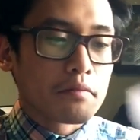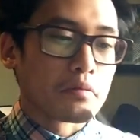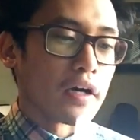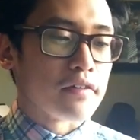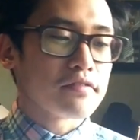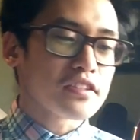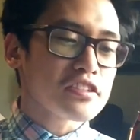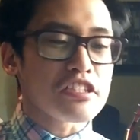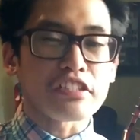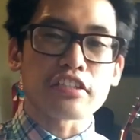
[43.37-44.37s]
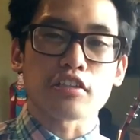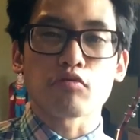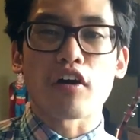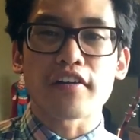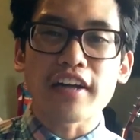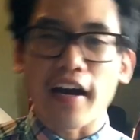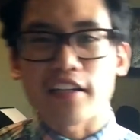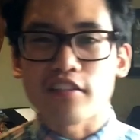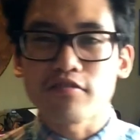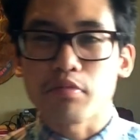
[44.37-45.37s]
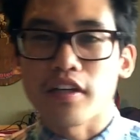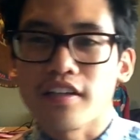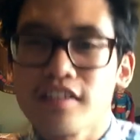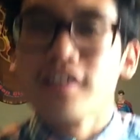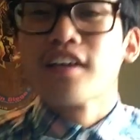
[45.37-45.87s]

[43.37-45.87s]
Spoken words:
But this is an easy-ish one, kind of. But